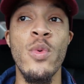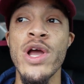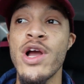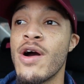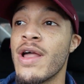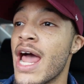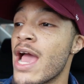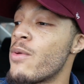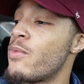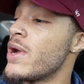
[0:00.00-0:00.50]
We
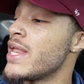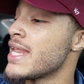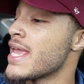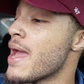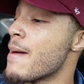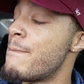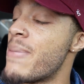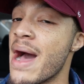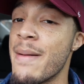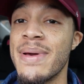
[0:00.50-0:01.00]
go like Winnie
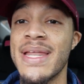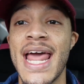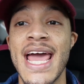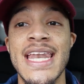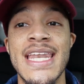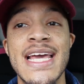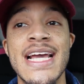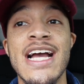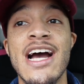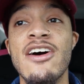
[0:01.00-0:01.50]
and Bobby. That
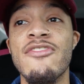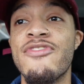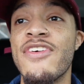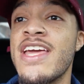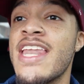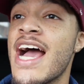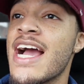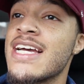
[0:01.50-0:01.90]
nigga feed.